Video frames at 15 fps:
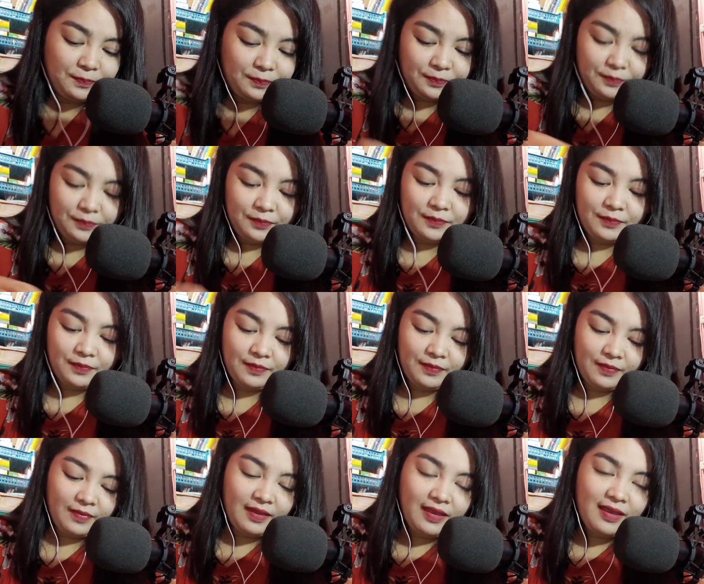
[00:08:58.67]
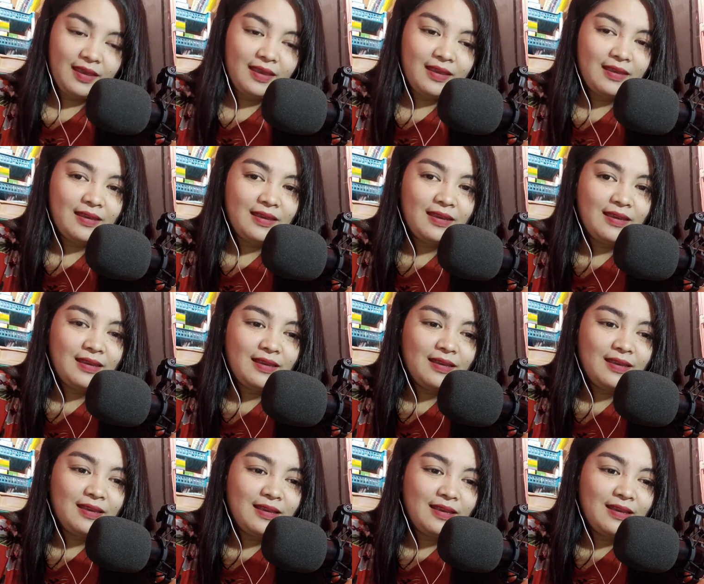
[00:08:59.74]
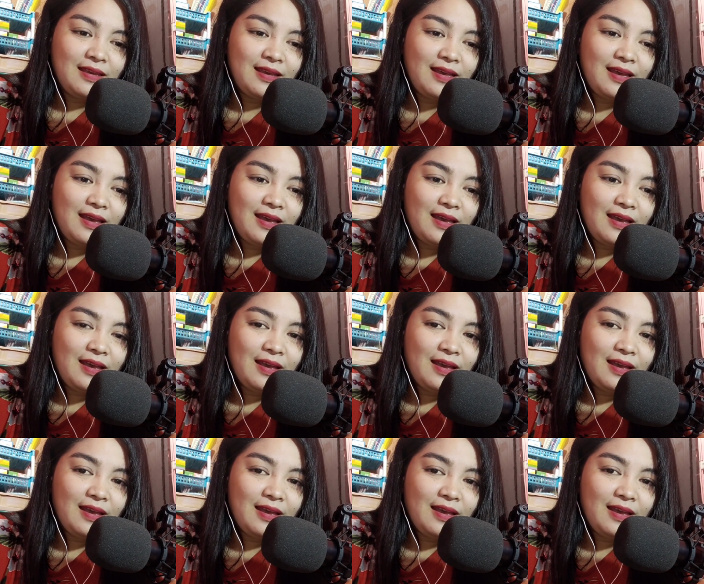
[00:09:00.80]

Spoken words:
Nothing is said.